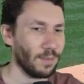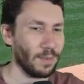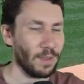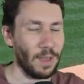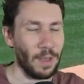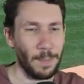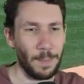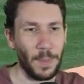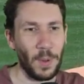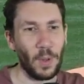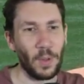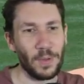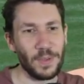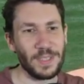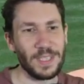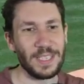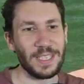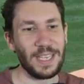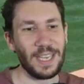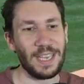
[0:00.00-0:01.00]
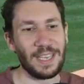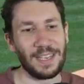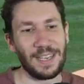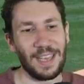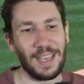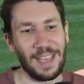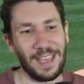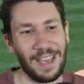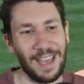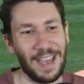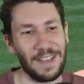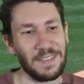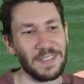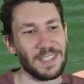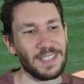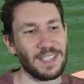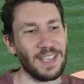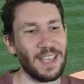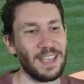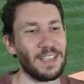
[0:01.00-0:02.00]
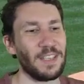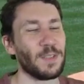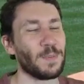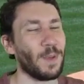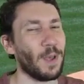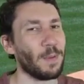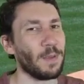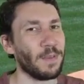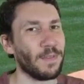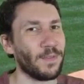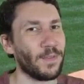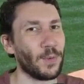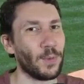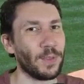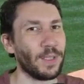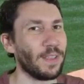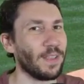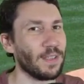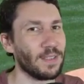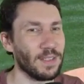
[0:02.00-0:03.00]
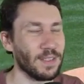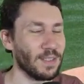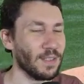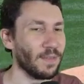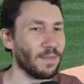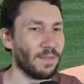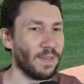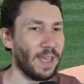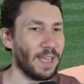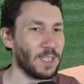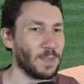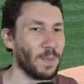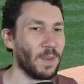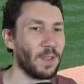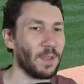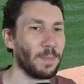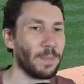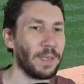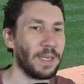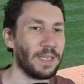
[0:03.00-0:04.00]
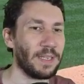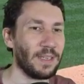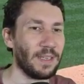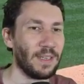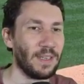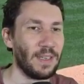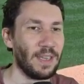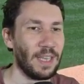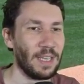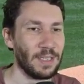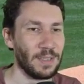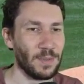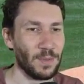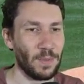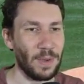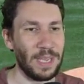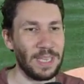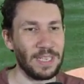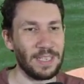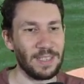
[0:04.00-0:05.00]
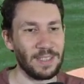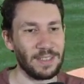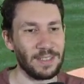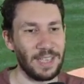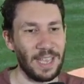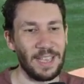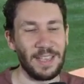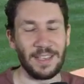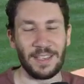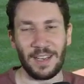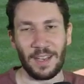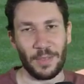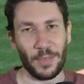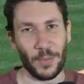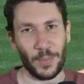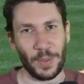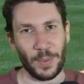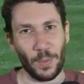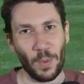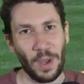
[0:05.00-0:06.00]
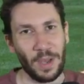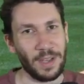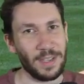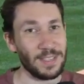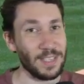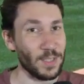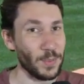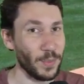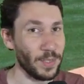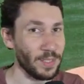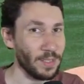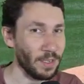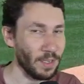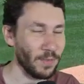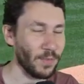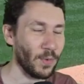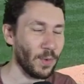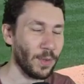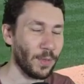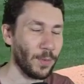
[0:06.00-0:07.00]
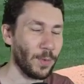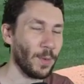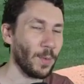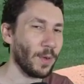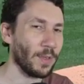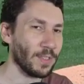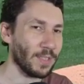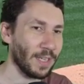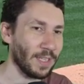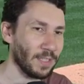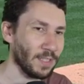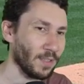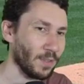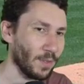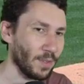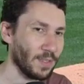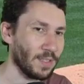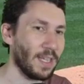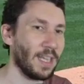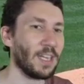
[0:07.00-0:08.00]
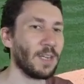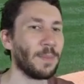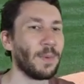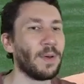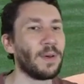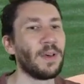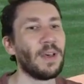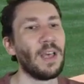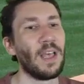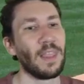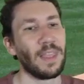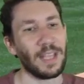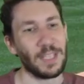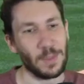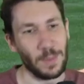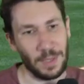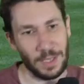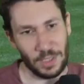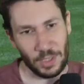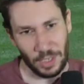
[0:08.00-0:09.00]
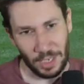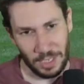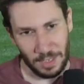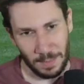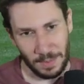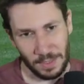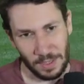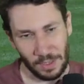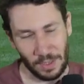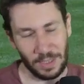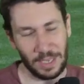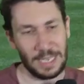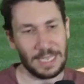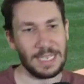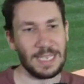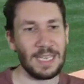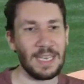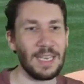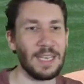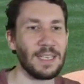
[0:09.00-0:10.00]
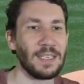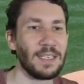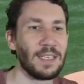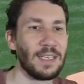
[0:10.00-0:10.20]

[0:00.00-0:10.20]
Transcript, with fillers: uh, pulls it, and I have to say he's probably fooled. He thinks this is a fastball a bit, and is ready to yank it at three one because that's what he's looking for, a three one. So that's understandable. That's why the changeup is a good idea.